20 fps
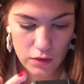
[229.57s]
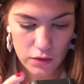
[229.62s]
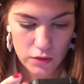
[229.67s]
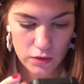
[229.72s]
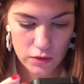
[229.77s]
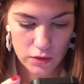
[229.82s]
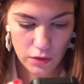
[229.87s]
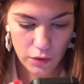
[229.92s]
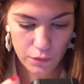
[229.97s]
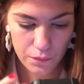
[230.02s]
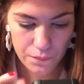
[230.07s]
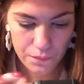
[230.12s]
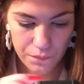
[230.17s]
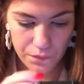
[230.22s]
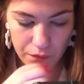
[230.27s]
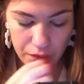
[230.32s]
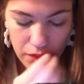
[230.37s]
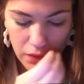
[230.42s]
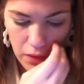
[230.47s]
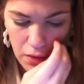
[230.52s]
So,
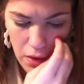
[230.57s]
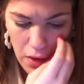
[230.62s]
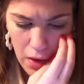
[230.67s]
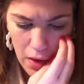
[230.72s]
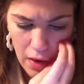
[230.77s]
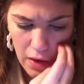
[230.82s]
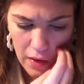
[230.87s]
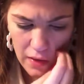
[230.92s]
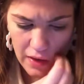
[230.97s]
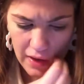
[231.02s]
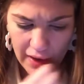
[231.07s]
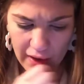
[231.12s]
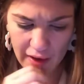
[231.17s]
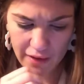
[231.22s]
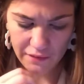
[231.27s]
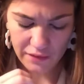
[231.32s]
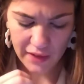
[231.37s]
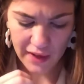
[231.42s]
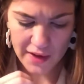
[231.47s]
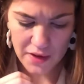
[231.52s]
and then I
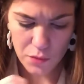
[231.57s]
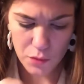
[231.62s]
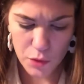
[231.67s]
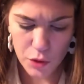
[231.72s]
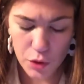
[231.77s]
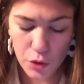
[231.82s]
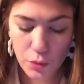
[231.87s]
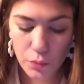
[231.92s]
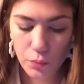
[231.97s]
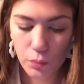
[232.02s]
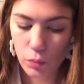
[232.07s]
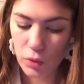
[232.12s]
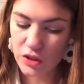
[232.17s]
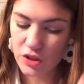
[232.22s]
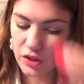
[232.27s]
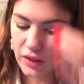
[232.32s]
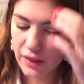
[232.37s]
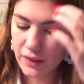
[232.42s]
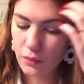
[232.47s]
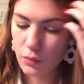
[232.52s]
have Lightroom, which
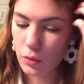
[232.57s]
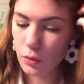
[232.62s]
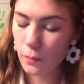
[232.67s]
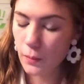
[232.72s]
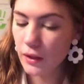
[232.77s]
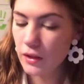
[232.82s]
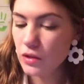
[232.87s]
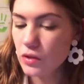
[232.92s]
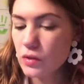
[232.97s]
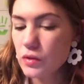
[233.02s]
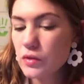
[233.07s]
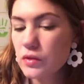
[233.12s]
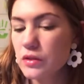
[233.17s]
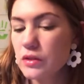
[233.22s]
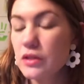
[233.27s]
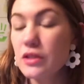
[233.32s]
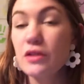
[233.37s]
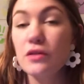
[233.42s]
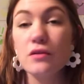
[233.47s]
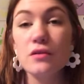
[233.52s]
Lightroom I use
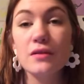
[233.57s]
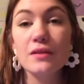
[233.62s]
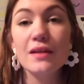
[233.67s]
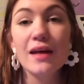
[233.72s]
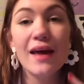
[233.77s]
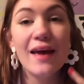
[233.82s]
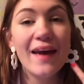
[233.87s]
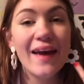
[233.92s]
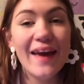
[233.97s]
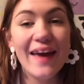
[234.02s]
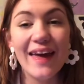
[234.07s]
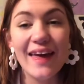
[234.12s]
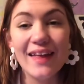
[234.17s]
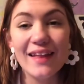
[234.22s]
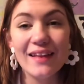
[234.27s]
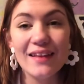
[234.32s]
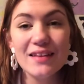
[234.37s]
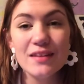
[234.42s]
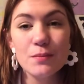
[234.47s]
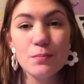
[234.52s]
to use
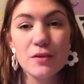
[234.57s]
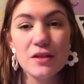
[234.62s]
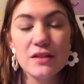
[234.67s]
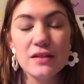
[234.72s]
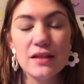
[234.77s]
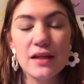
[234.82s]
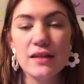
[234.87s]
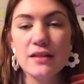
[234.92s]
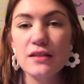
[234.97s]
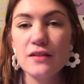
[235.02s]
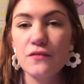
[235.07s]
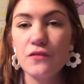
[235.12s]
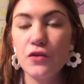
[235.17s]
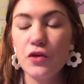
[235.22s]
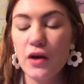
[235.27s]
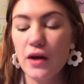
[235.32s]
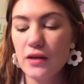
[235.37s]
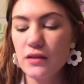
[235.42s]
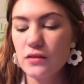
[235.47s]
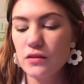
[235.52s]
Hailey's presets, if you
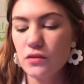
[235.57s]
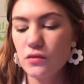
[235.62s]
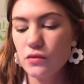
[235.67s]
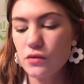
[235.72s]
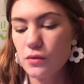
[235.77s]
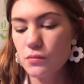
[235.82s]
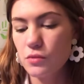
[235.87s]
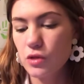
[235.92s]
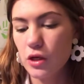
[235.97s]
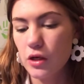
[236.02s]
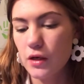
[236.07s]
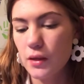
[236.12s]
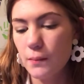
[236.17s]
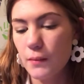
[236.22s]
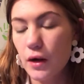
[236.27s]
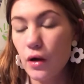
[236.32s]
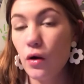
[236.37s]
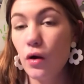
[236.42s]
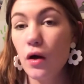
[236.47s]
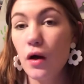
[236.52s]
guys don't know what I'm talking
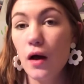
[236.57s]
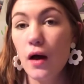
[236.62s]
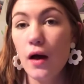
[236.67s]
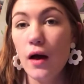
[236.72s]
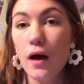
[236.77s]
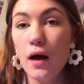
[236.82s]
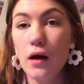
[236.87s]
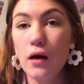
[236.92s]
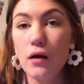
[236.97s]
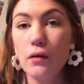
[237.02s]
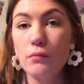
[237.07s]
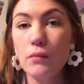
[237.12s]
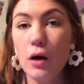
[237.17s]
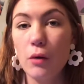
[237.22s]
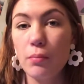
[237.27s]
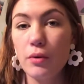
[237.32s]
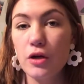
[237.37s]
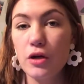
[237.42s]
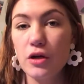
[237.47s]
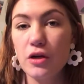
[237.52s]
about. Um, I'll
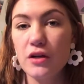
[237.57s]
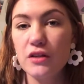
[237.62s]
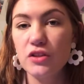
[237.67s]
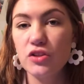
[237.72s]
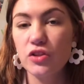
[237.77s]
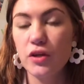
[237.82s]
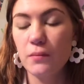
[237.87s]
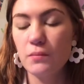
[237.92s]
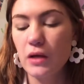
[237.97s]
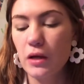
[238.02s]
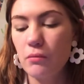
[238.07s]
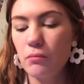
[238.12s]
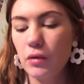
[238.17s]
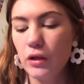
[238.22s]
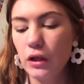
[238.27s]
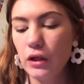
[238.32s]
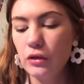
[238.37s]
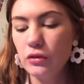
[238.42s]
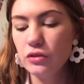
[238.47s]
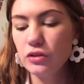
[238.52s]
put her Instagram down
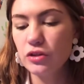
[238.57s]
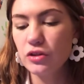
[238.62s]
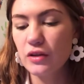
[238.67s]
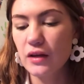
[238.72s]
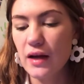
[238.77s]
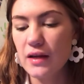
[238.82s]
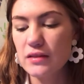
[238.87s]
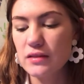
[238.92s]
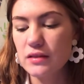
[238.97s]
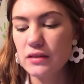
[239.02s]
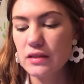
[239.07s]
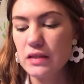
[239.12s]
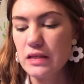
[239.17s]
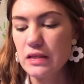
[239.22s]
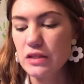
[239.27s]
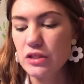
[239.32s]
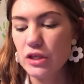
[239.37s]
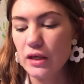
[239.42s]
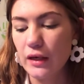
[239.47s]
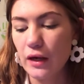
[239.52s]
below so you guys
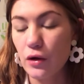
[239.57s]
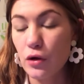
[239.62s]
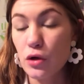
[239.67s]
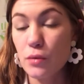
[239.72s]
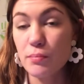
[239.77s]
can check out her